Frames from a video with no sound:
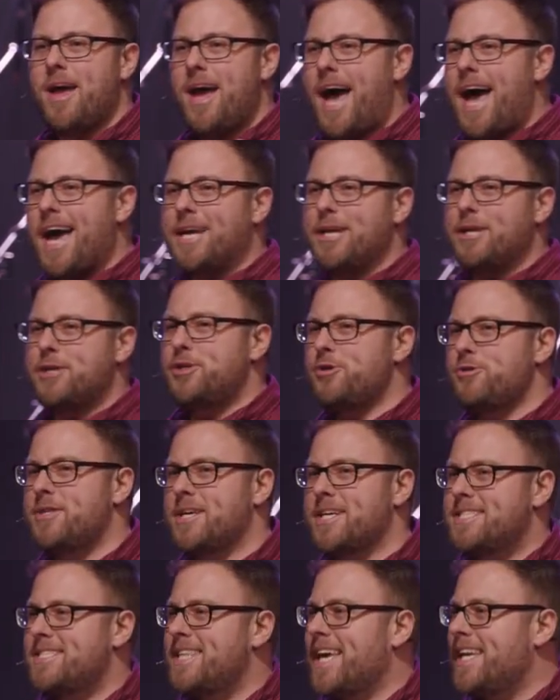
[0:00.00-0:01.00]
I can do
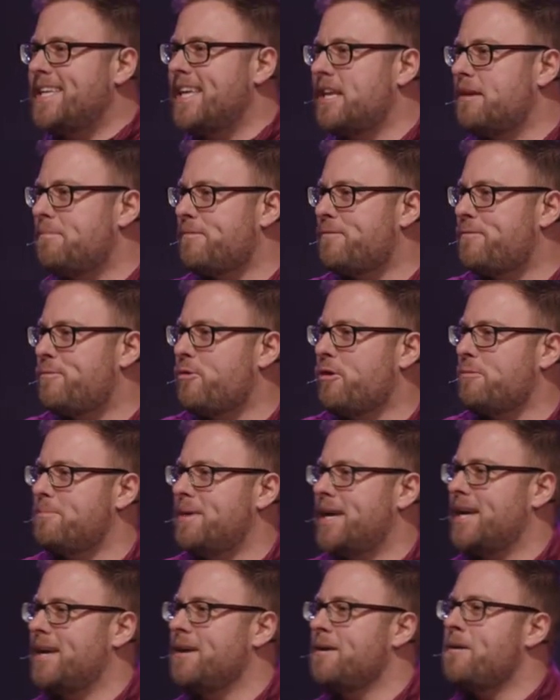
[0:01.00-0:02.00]
this. They did it before
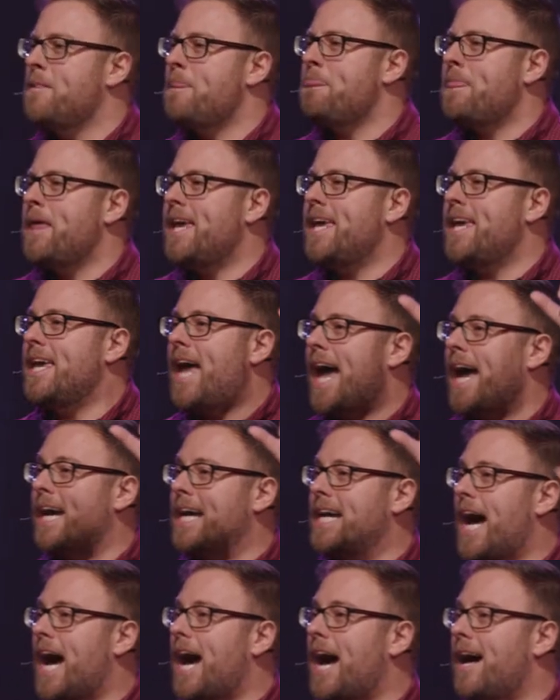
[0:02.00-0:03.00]
me. He
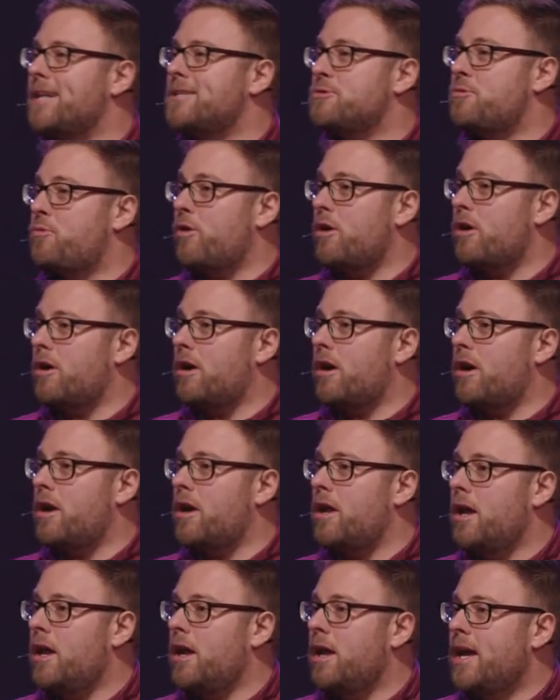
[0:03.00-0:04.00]
had God's
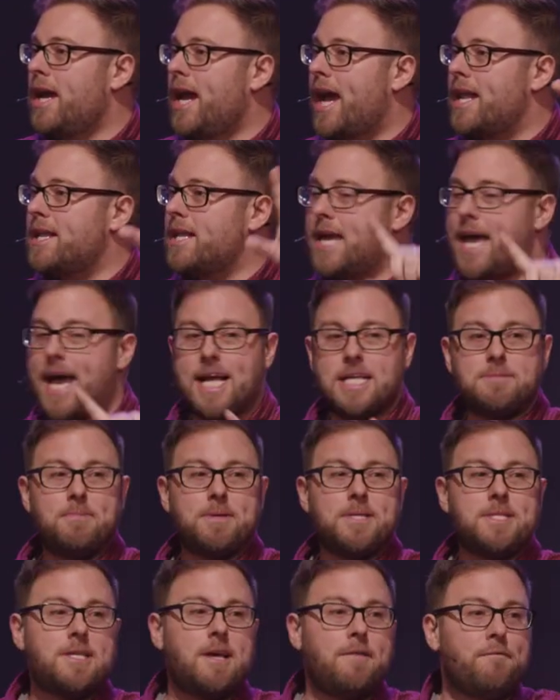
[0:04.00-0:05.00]
word, and then he had
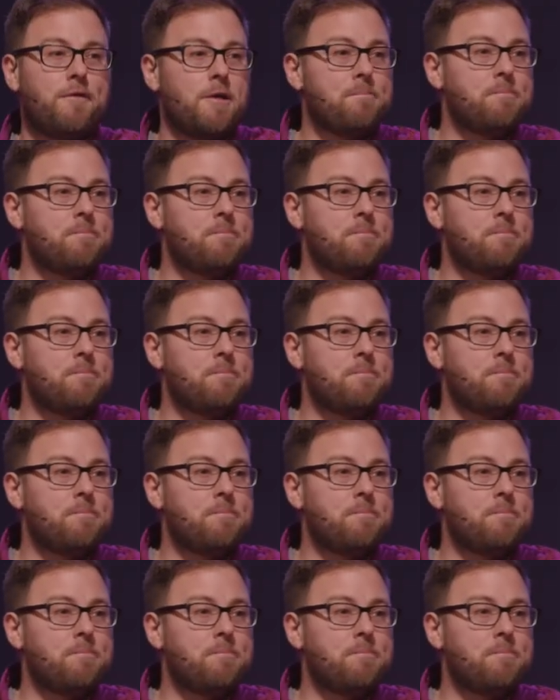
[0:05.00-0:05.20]
specific